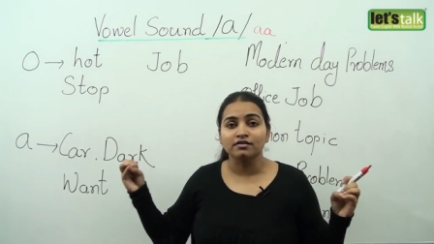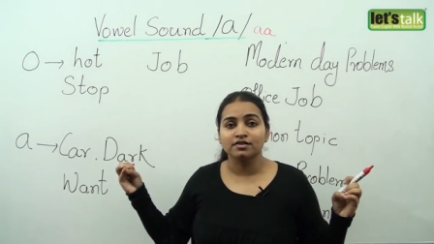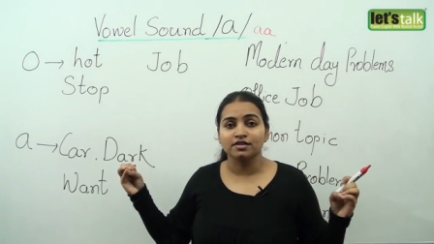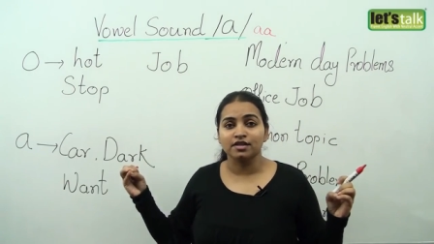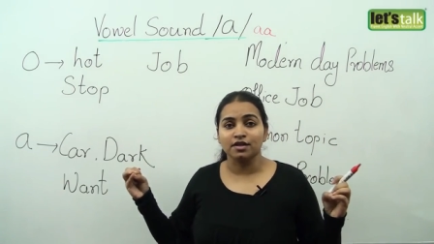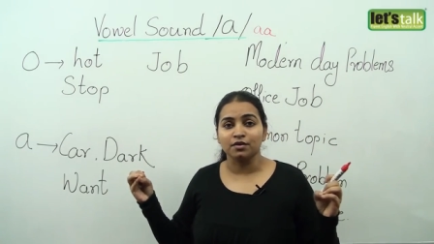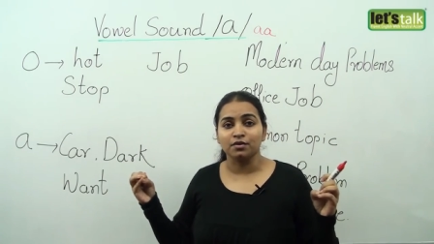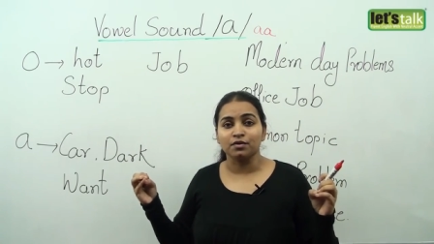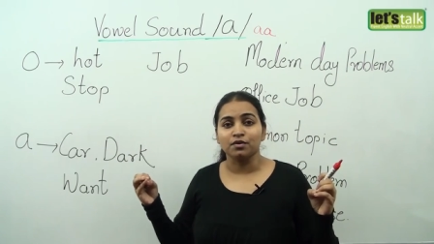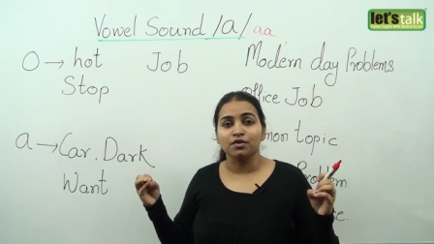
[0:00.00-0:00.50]

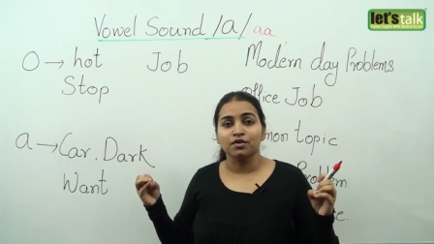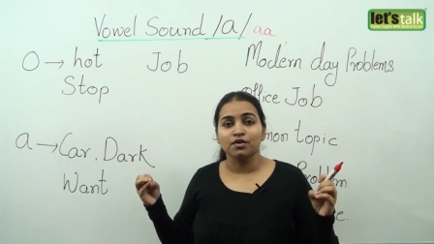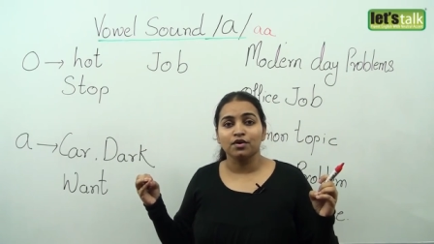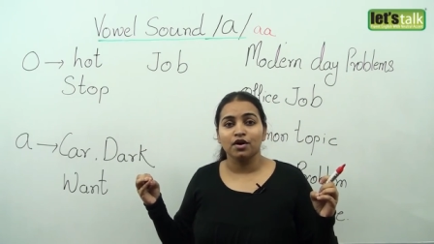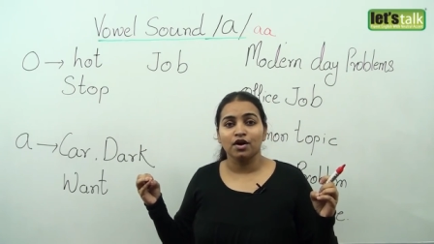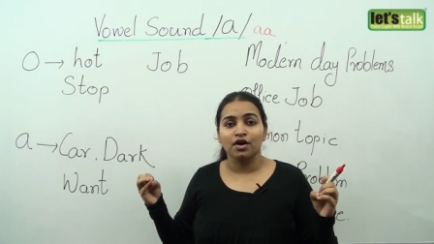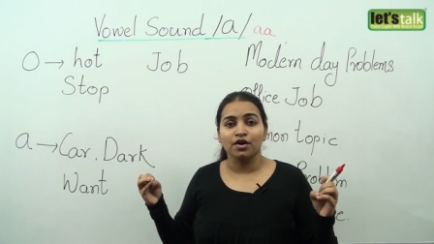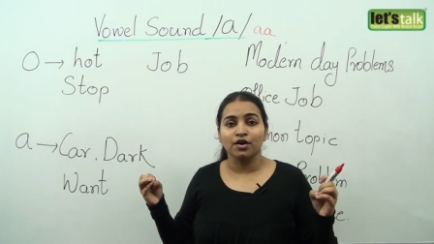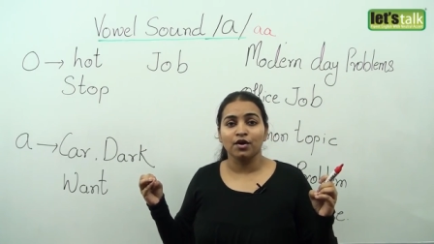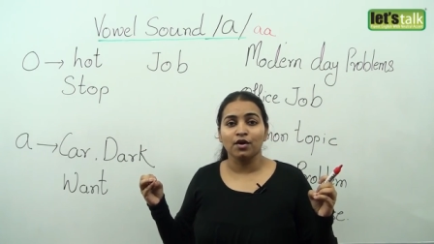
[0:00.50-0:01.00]
So,
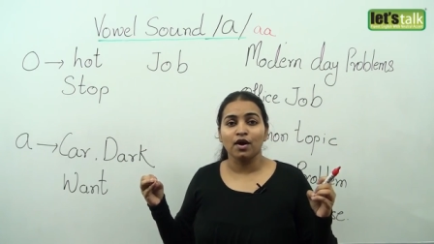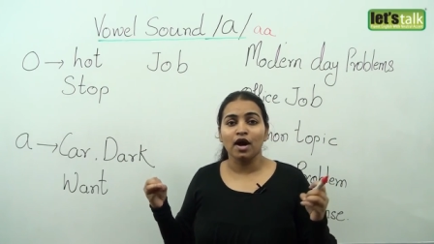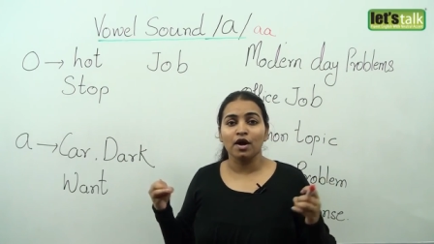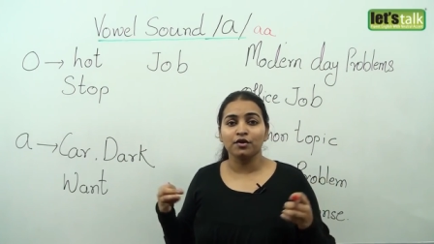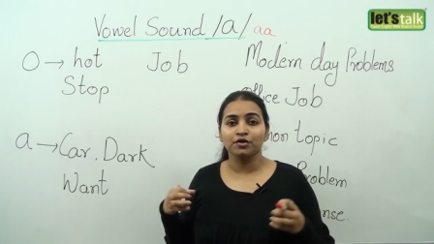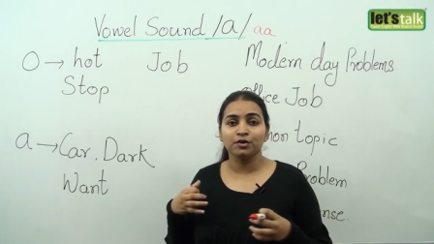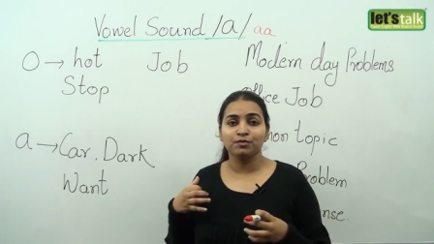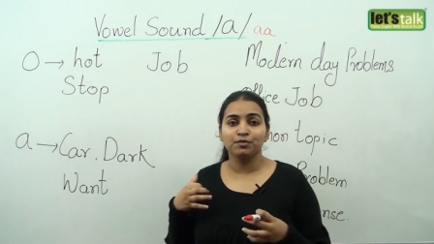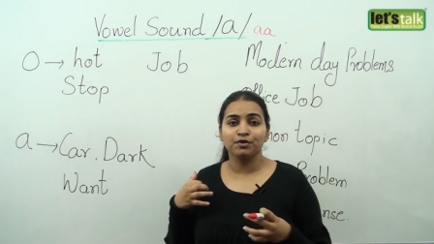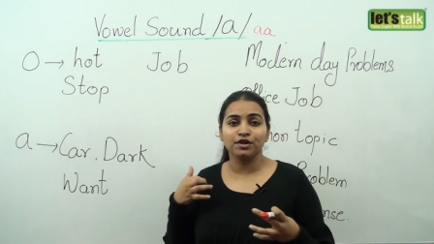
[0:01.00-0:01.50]
you know, how
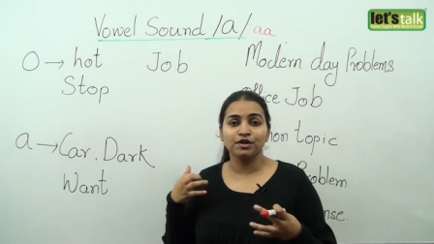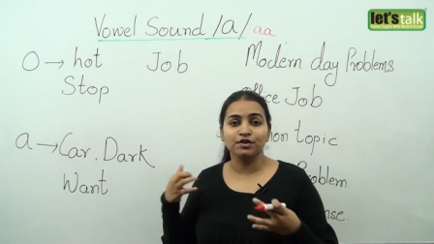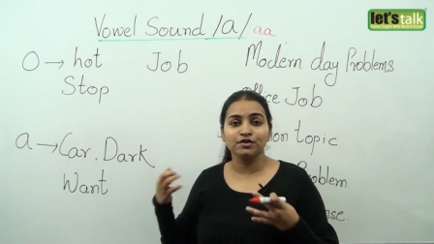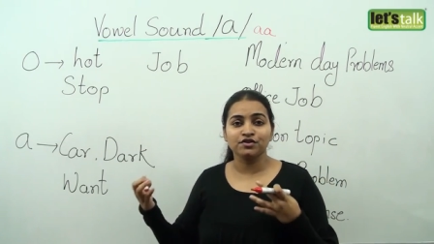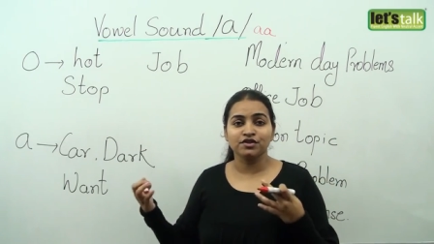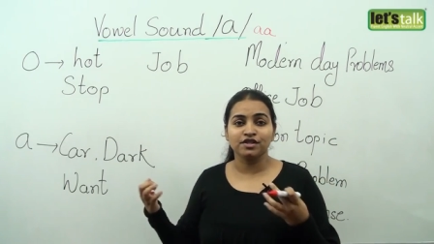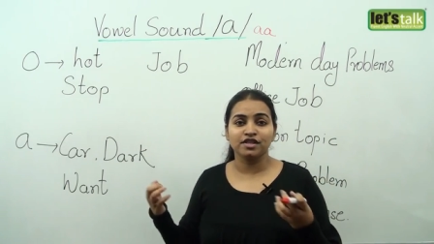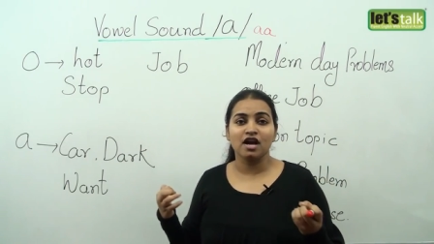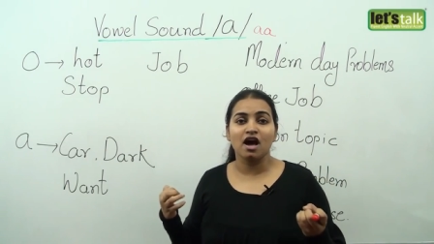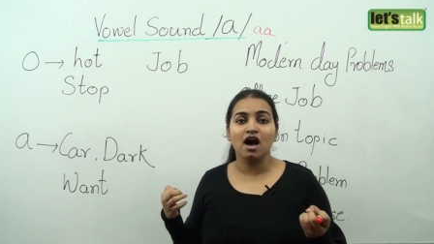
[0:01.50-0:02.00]
do you
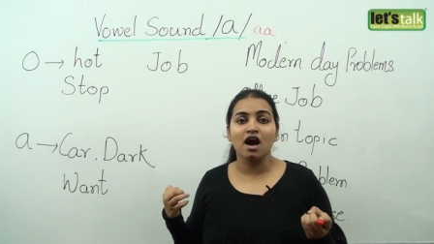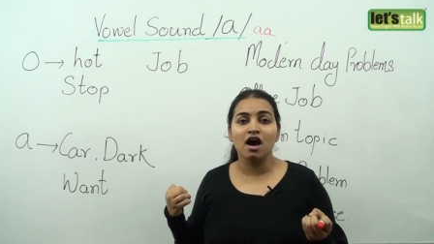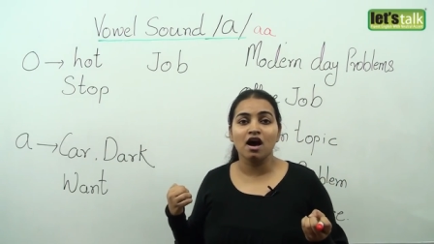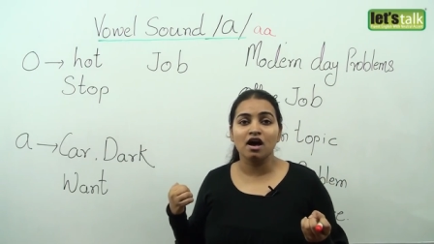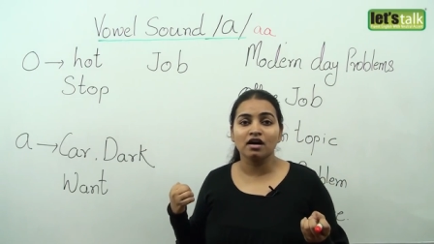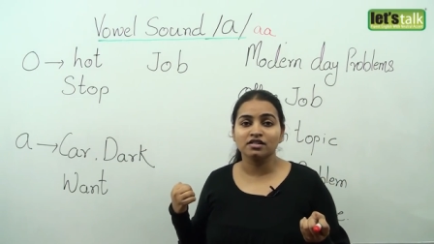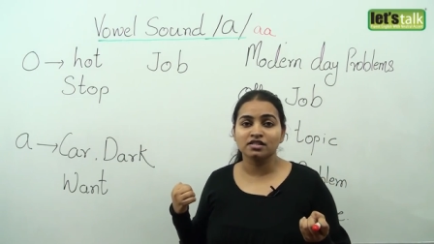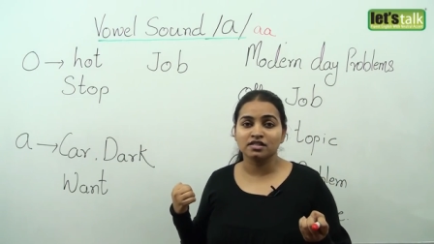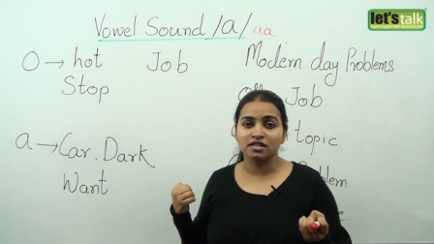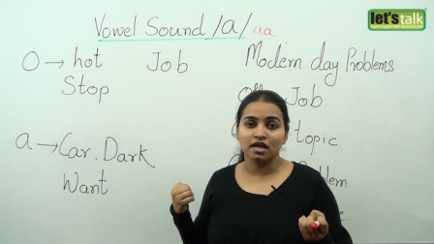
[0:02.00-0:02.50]
produce the
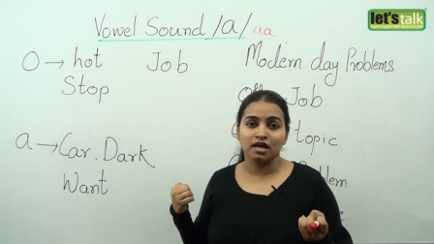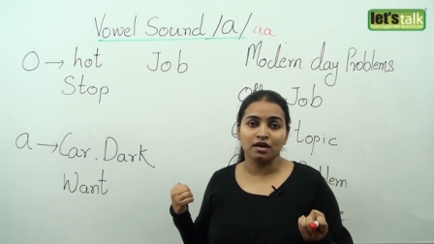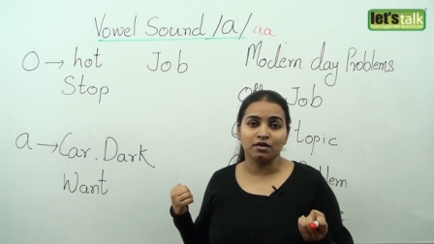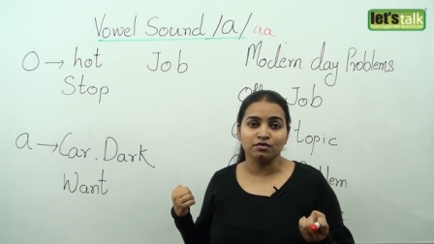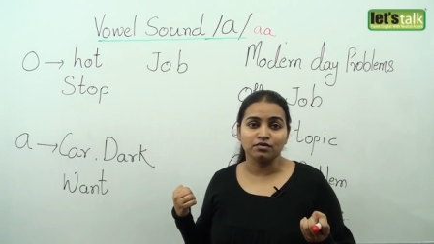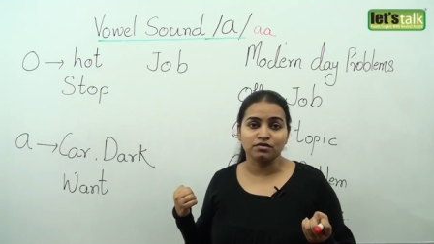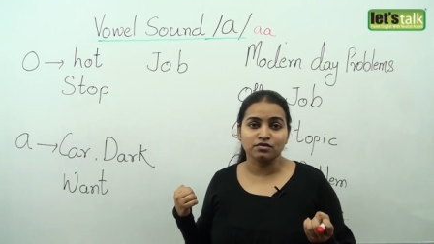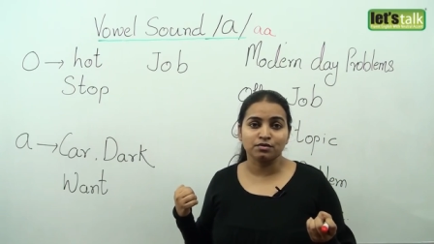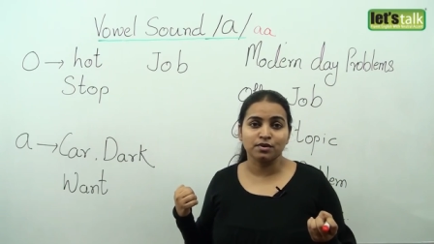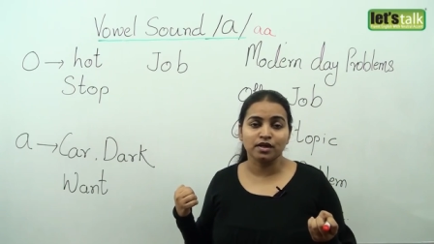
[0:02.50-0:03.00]
ah
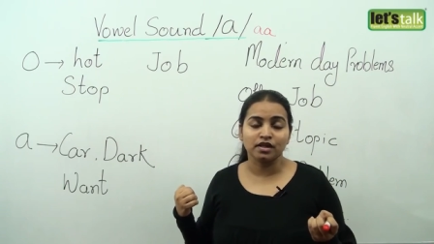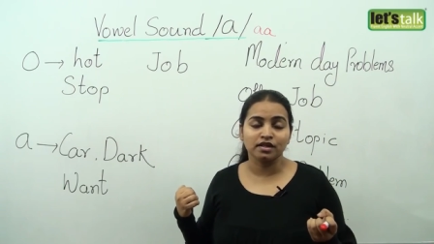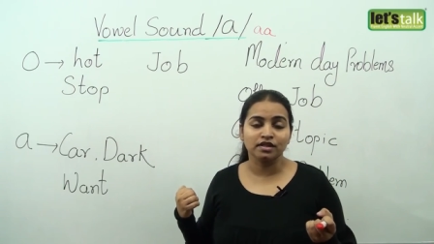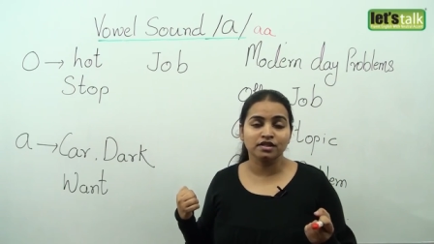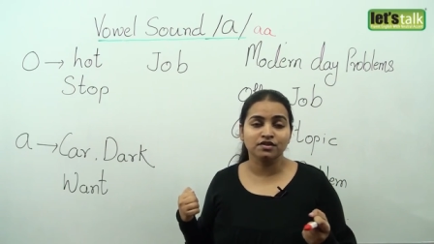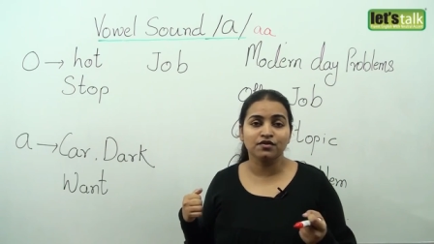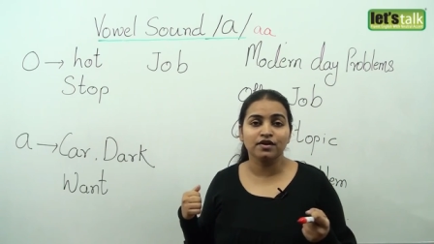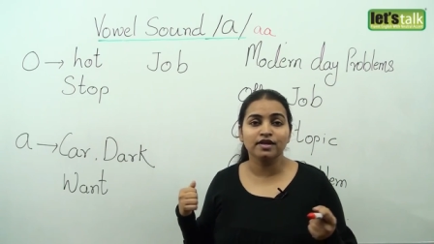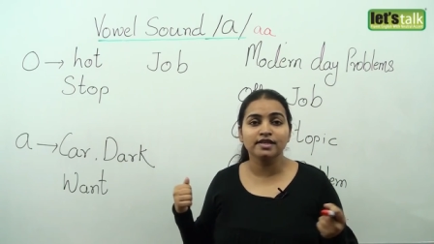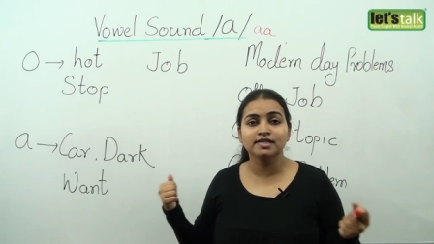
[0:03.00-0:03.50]
sound? Well,
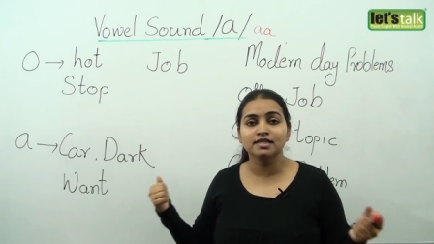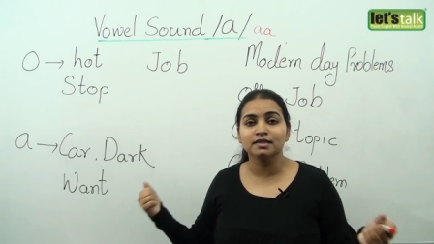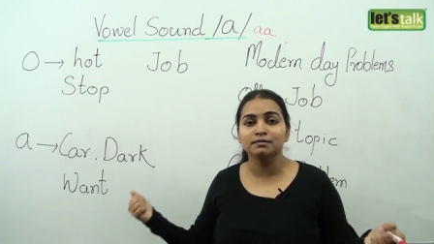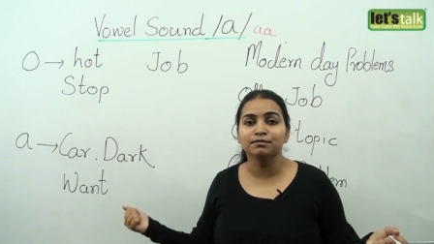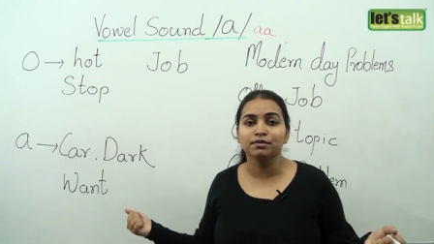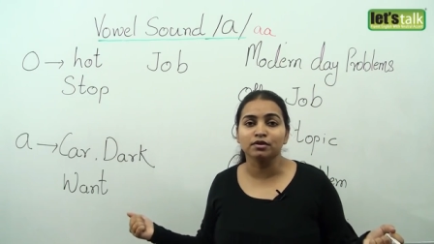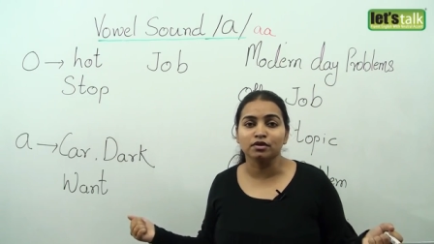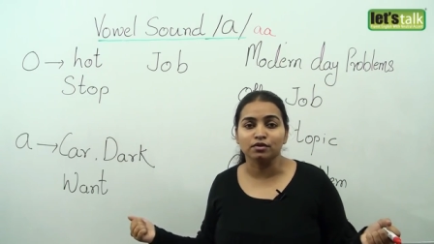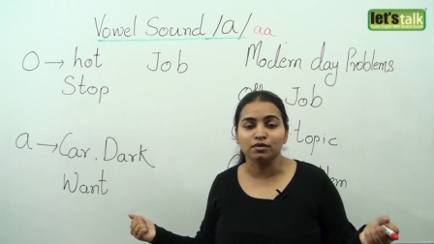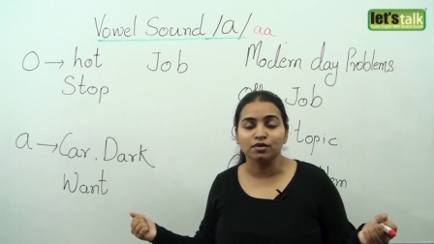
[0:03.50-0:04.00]
it's very
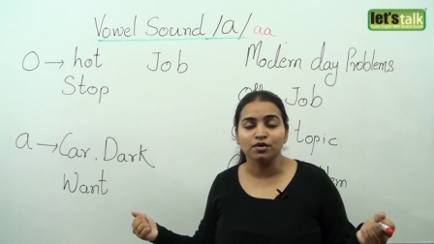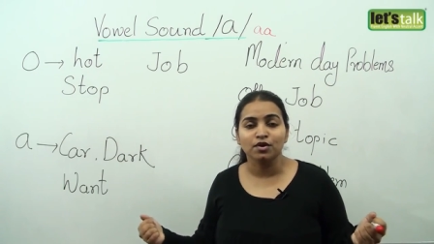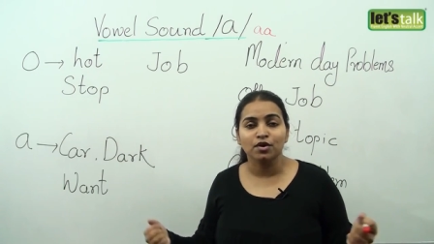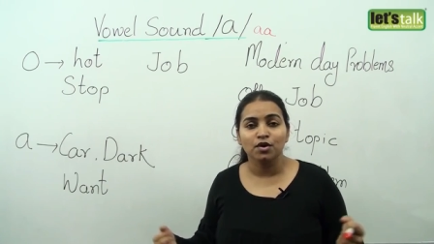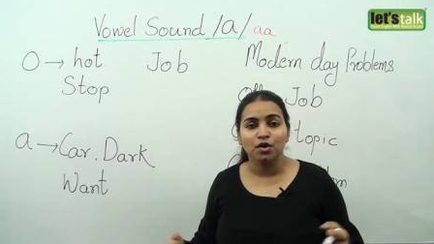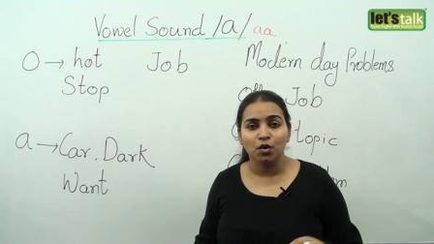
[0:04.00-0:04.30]
simple.